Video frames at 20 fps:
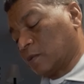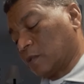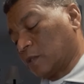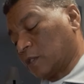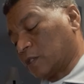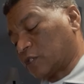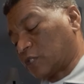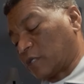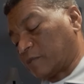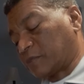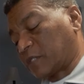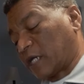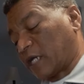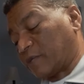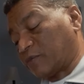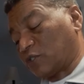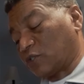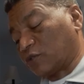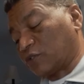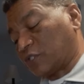And
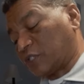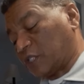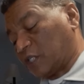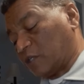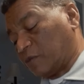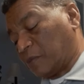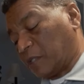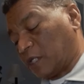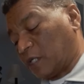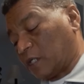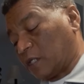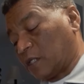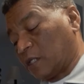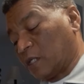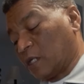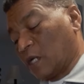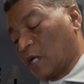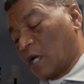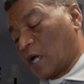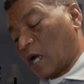sometimes you'll see me,
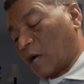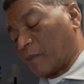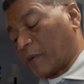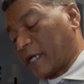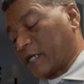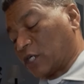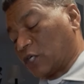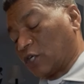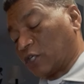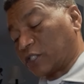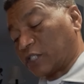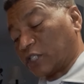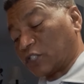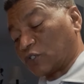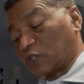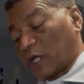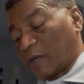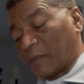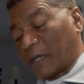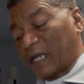I might cook
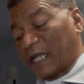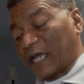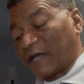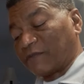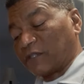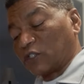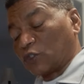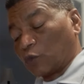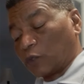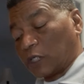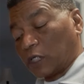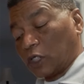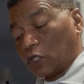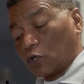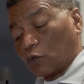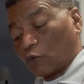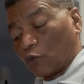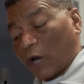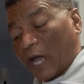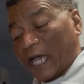this, I might have this with a
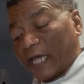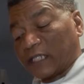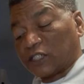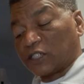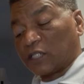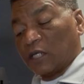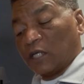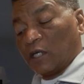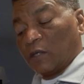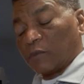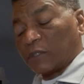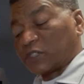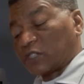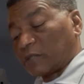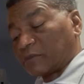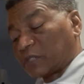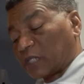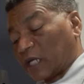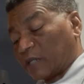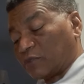little rice, but
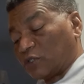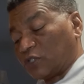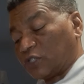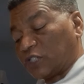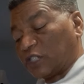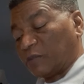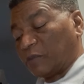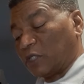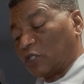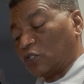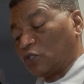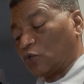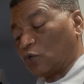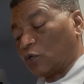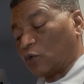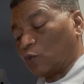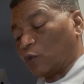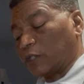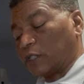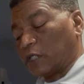sometimes you see me do
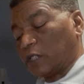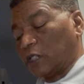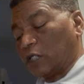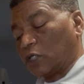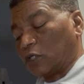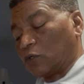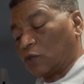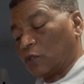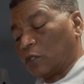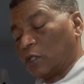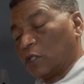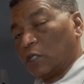it with a little